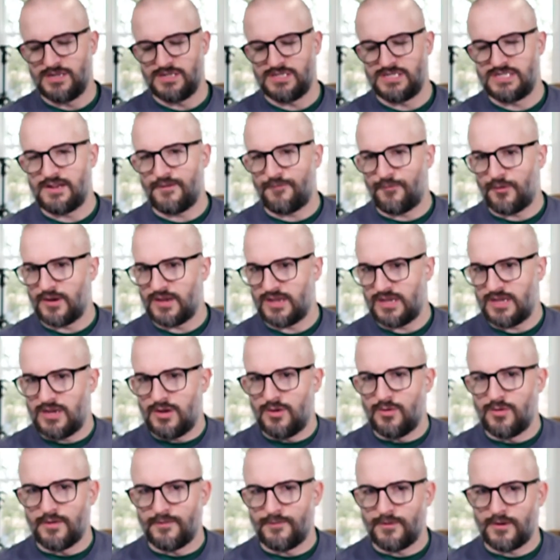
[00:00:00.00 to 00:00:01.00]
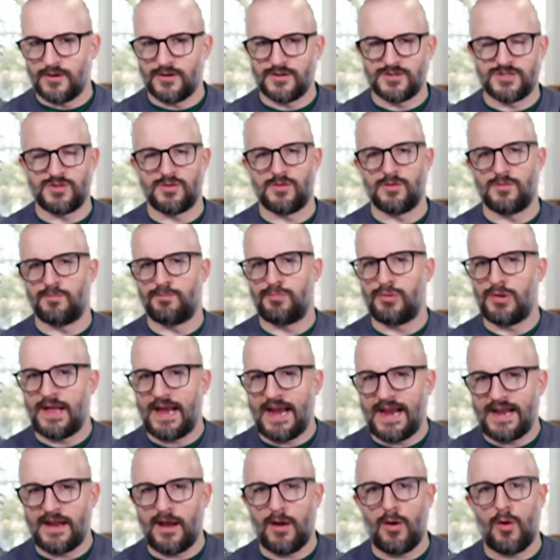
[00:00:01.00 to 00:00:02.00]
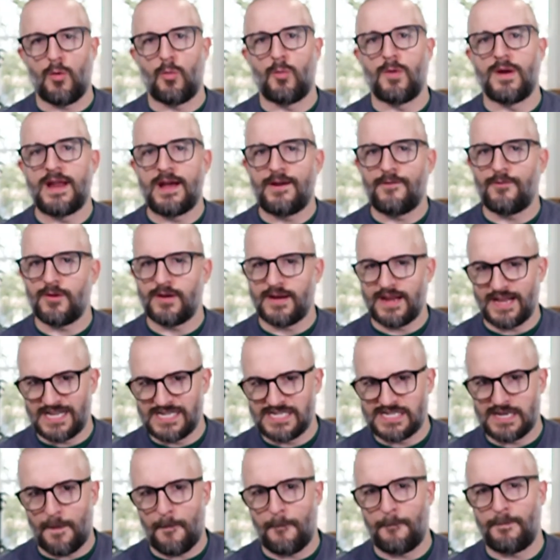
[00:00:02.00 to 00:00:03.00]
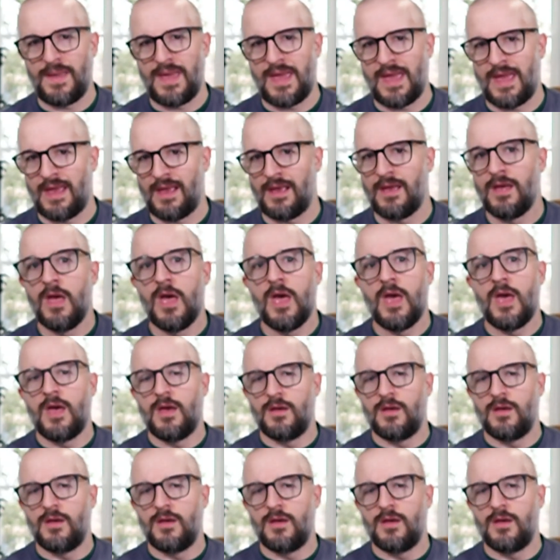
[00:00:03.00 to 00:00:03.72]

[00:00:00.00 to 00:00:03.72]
different universe or planet or whatever it ends up being,